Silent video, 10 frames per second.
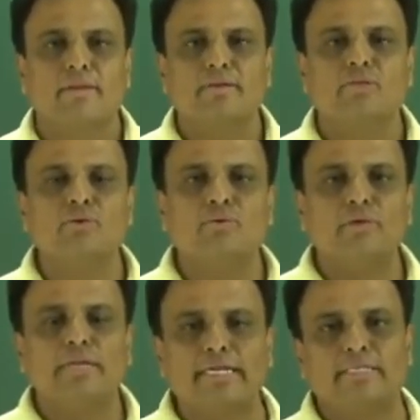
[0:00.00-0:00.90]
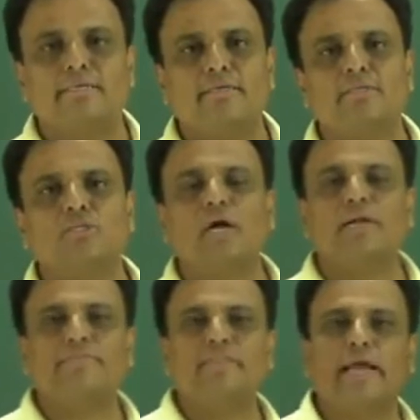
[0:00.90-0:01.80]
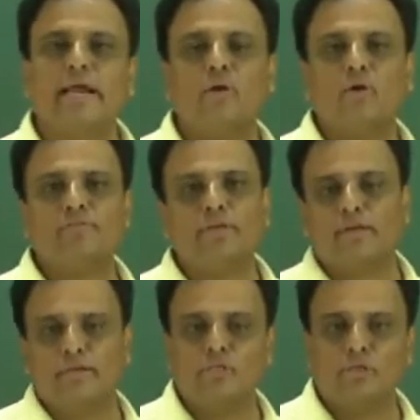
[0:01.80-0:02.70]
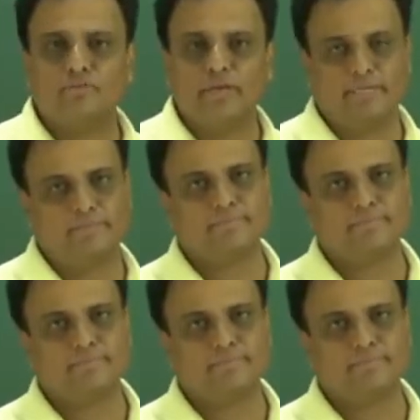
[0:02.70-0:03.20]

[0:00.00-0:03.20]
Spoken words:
So let us start with angle of inclination of a line.